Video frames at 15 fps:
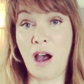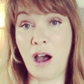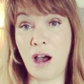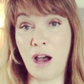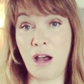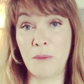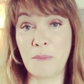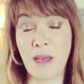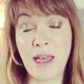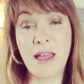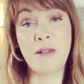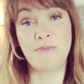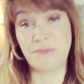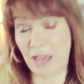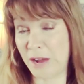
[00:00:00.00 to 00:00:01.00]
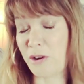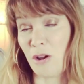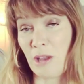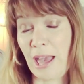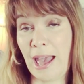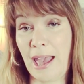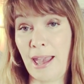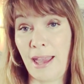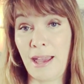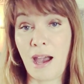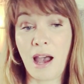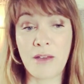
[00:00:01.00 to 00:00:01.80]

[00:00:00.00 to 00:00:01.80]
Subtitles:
arm, they're okay.